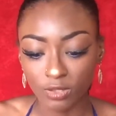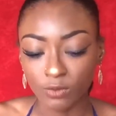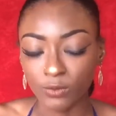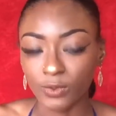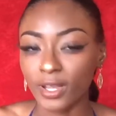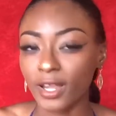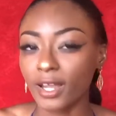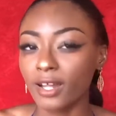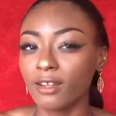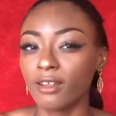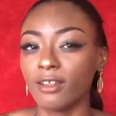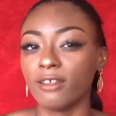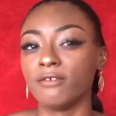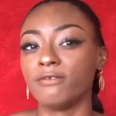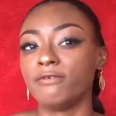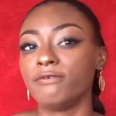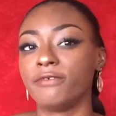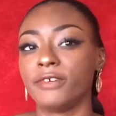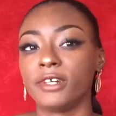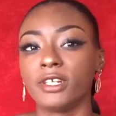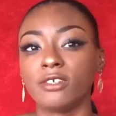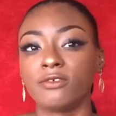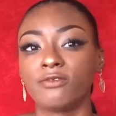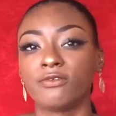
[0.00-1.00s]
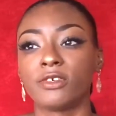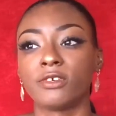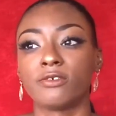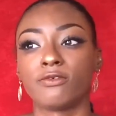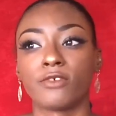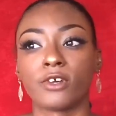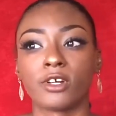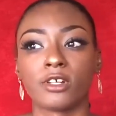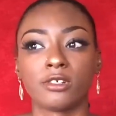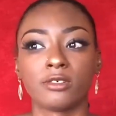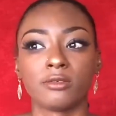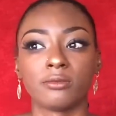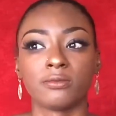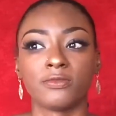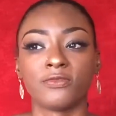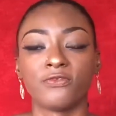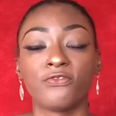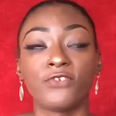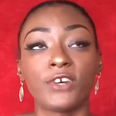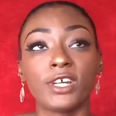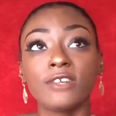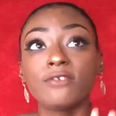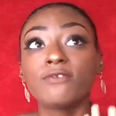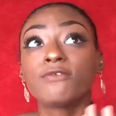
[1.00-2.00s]
we had like five
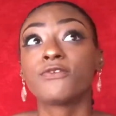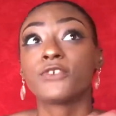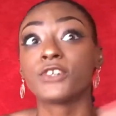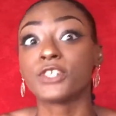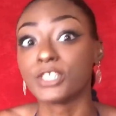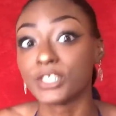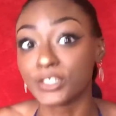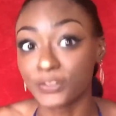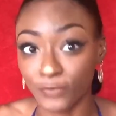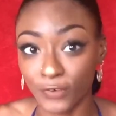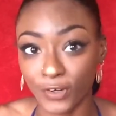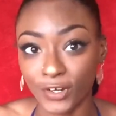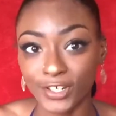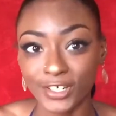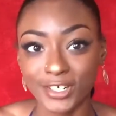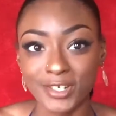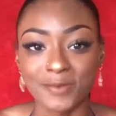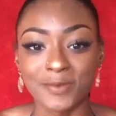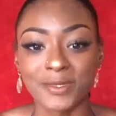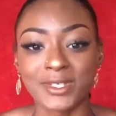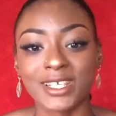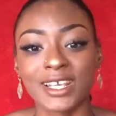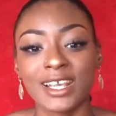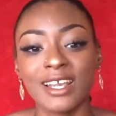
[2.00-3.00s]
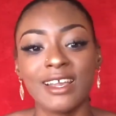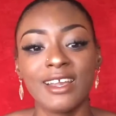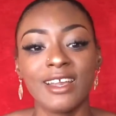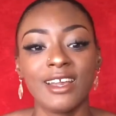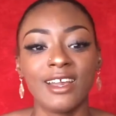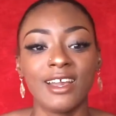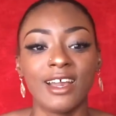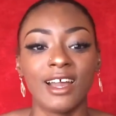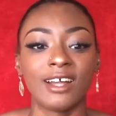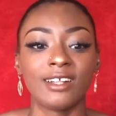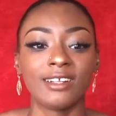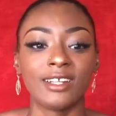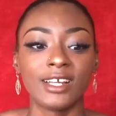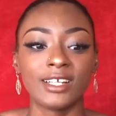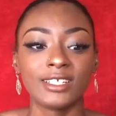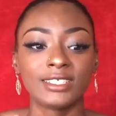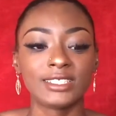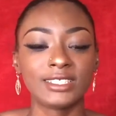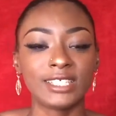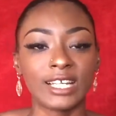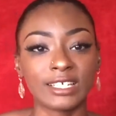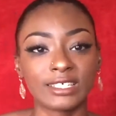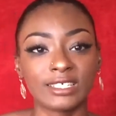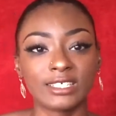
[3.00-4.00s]
first farms, and then
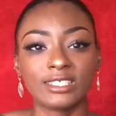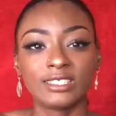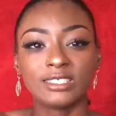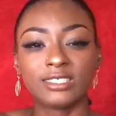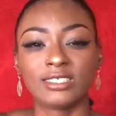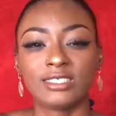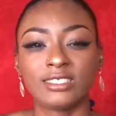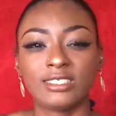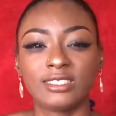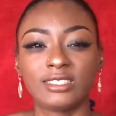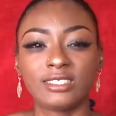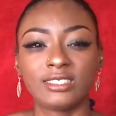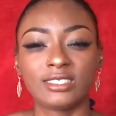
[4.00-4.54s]
second